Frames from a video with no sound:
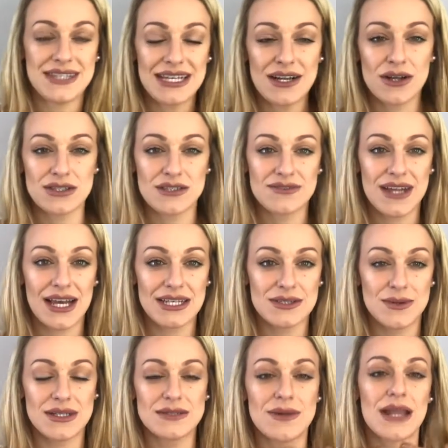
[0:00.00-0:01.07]
seen lots of
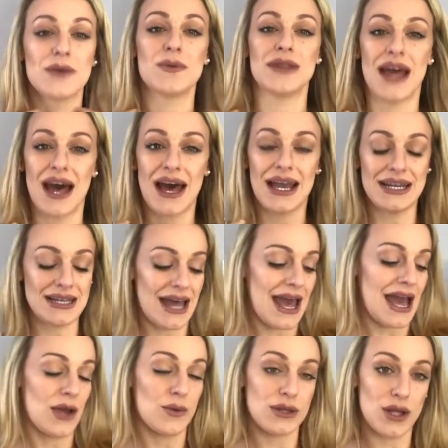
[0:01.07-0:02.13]
nice ones like with a high
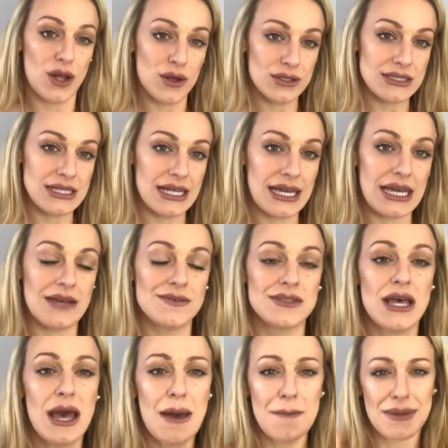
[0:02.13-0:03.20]
neck, with long sleeves,
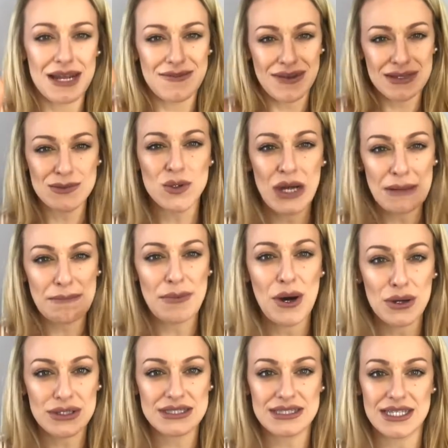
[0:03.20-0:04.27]
but I find them quite
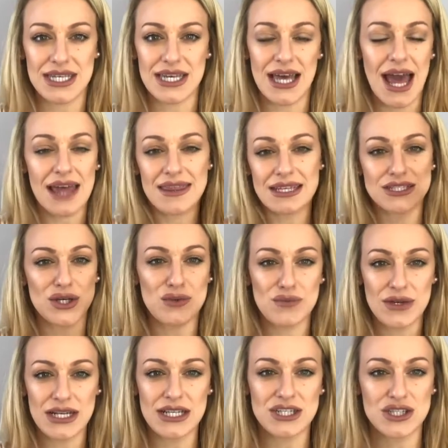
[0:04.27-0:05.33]
boxy and they don't
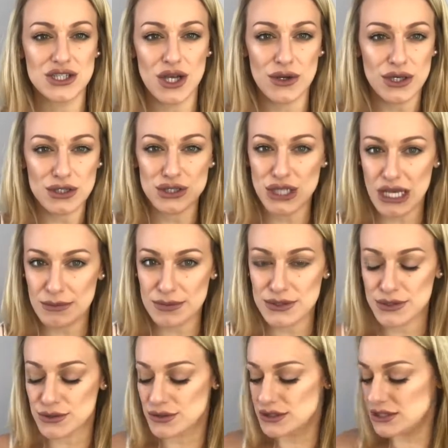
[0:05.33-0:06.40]
really show your shape
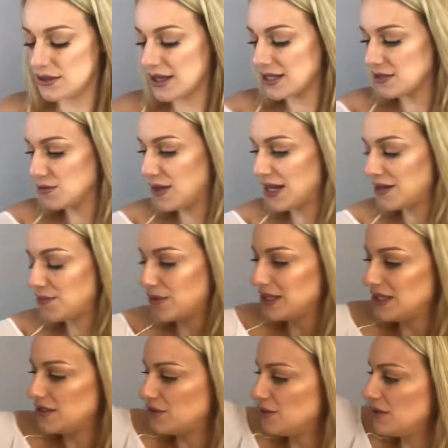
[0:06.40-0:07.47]
at all. So that's why when
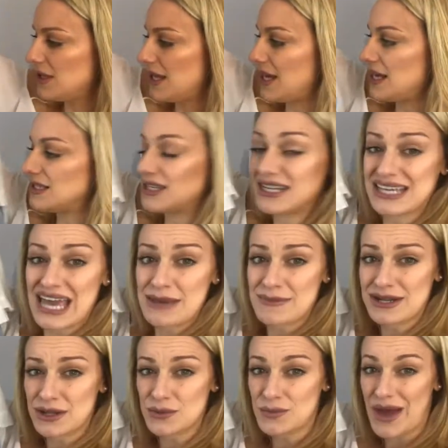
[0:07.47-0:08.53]
I saw this and it came
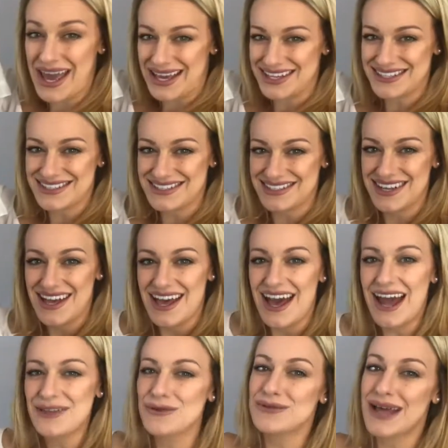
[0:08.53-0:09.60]
in at the waist,
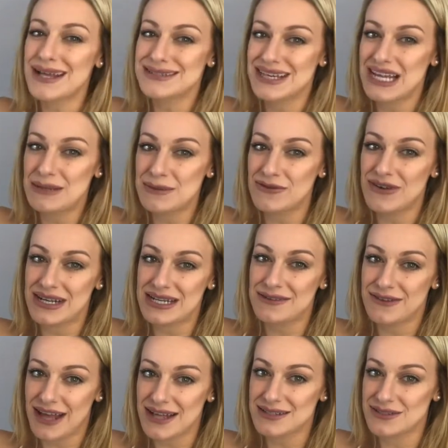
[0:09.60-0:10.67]
I thought that's gonna be really
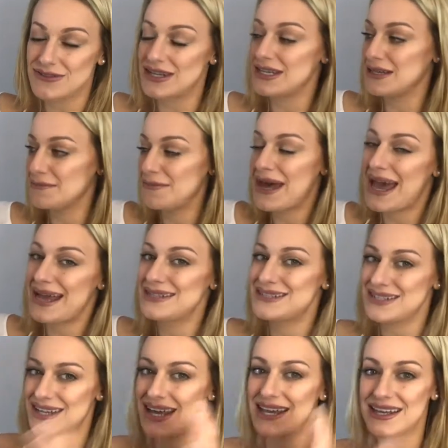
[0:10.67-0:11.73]
flattering compared
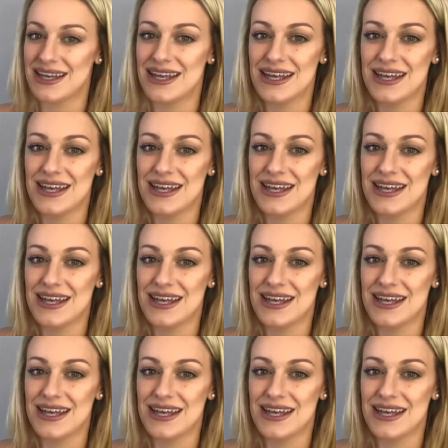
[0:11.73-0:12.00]
to like